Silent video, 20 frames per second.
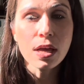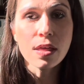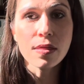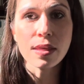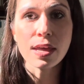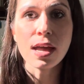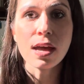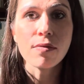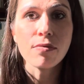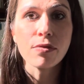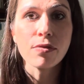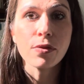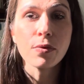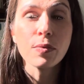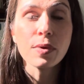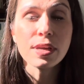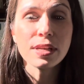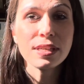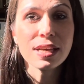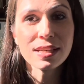They have
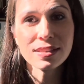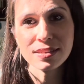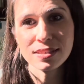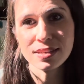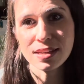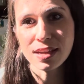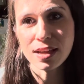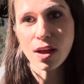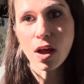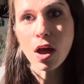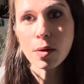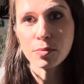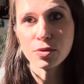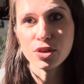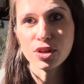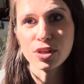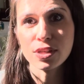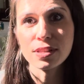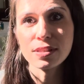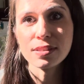3 testing
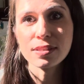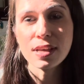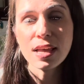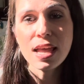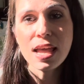options,